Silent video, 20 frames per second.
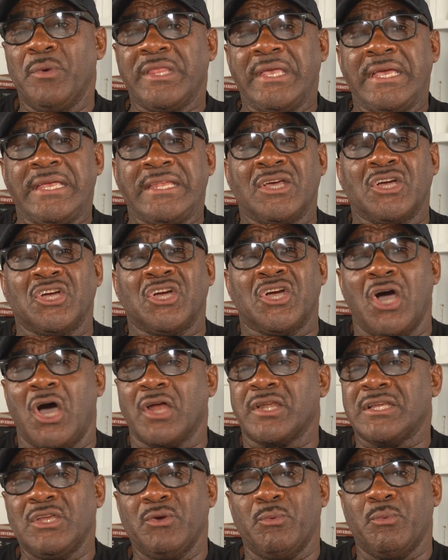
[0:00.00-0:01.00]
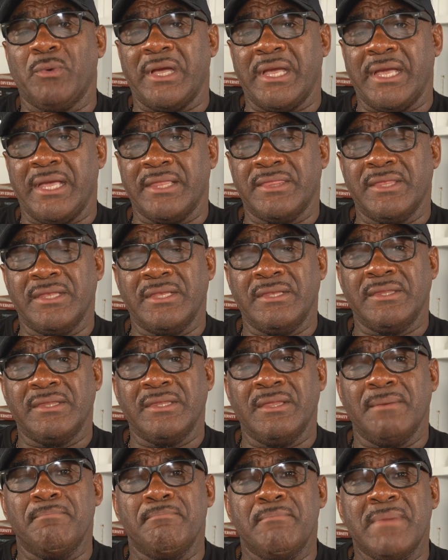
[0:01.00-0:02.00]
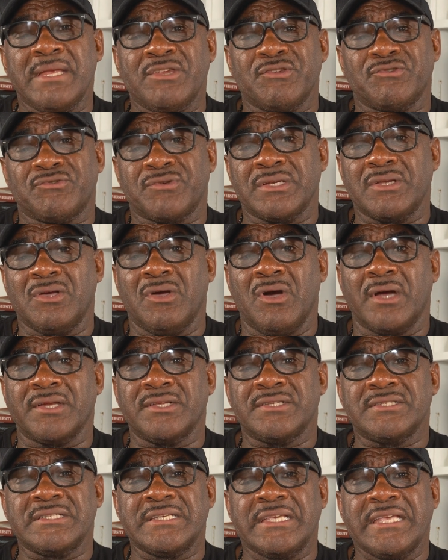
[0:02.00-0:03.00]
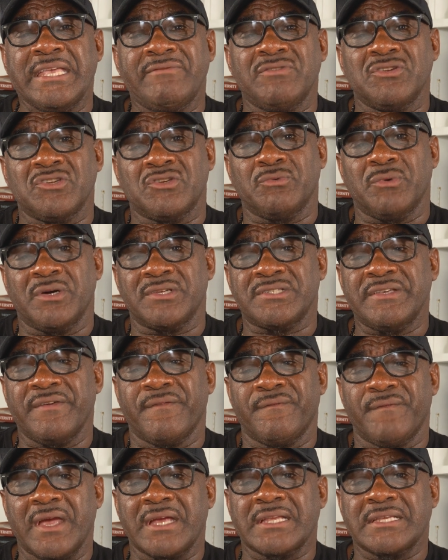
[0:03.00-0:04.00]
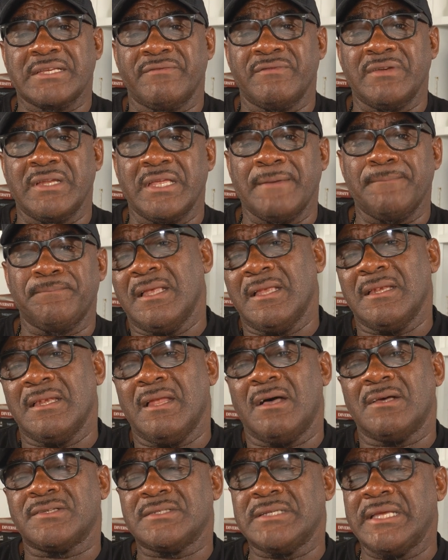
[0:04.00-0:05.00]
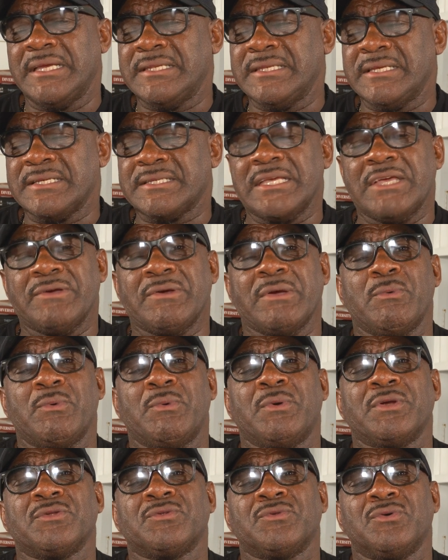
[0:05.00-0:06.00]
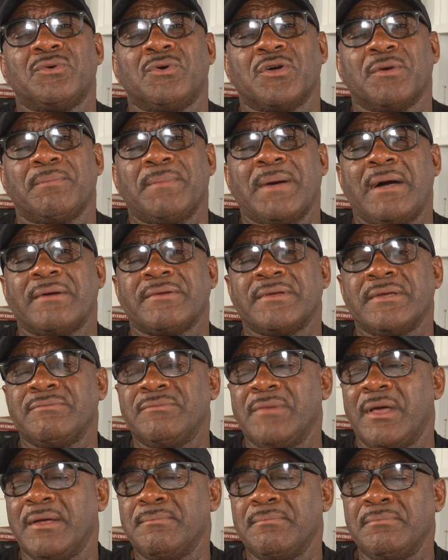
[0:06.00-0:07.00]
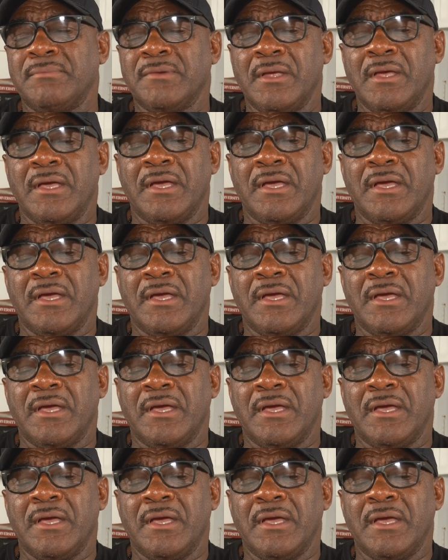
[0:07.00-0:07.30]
in a godly way the ministry God has given to us effectively. And lastly, in this area, we want to talk about and